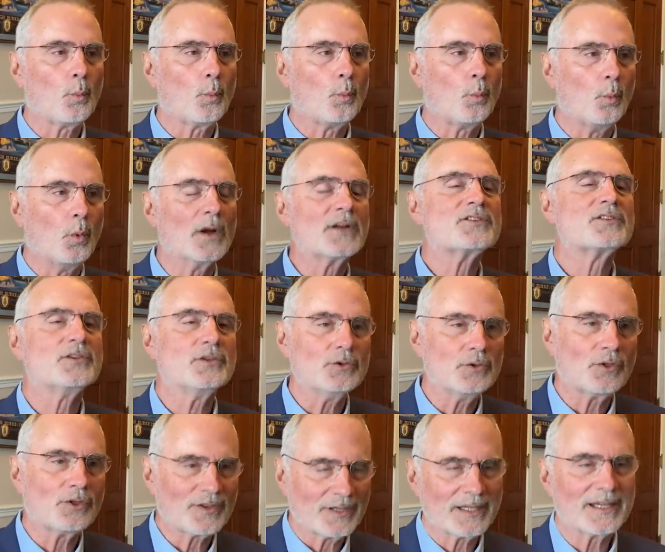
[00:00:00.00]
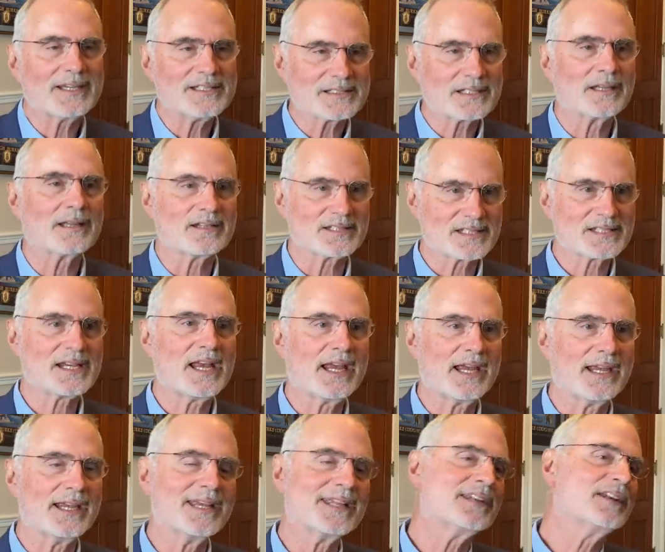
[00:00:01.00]
What do you think he's going to
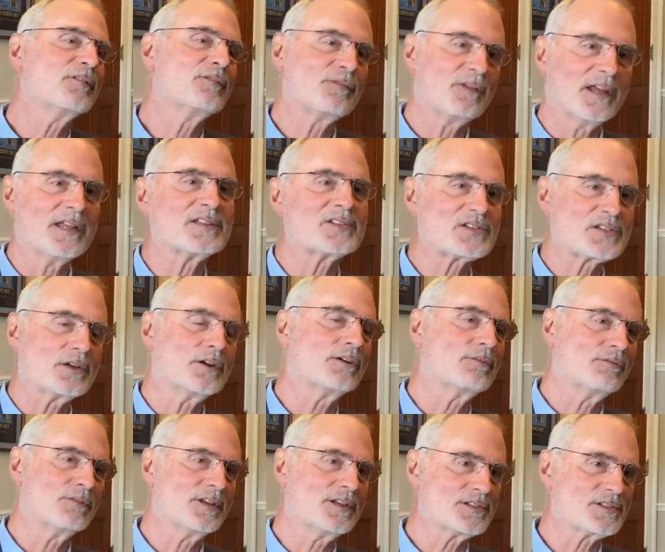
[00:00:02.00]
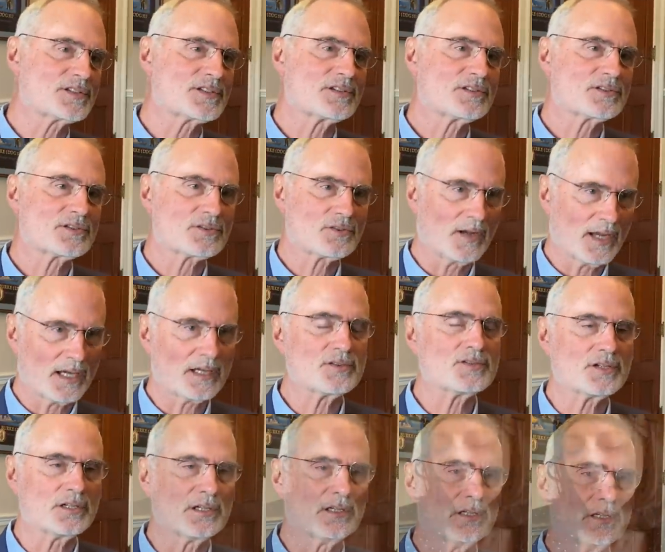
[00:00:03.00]
say in defense of this strategy?